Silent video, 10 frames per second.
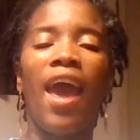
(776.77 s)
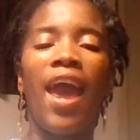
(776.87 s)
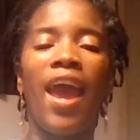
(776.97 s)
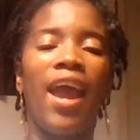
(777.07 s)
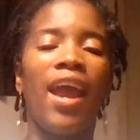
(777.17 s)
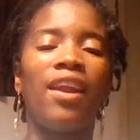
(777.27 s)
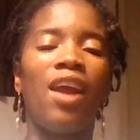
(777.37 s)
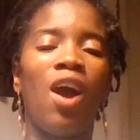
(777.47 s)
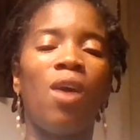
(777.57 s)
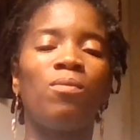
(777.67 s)

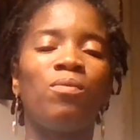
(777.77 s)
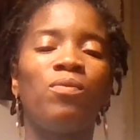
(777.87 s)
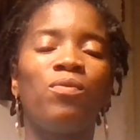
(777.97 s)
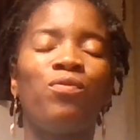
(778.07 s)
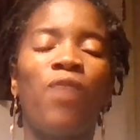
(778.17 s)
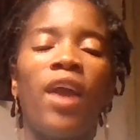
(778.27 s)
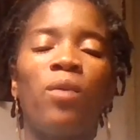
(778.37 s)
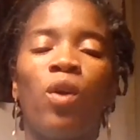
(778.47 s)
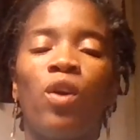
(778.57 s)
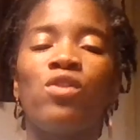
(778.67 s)
and
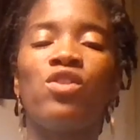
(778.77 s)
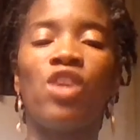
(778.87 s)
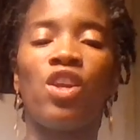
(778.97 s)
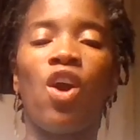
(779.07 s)
find words that